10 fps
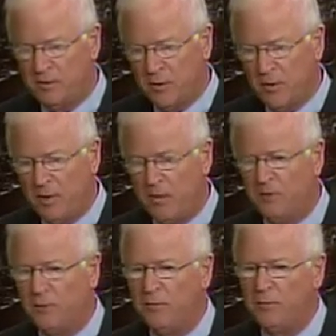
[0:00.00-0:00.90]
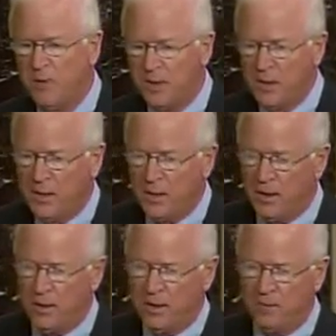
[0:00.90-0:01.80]
According to
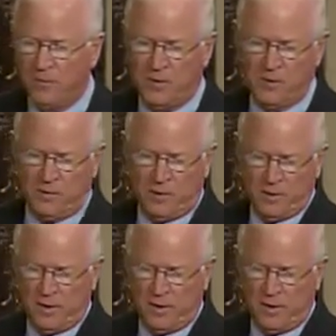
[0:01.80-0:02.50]
the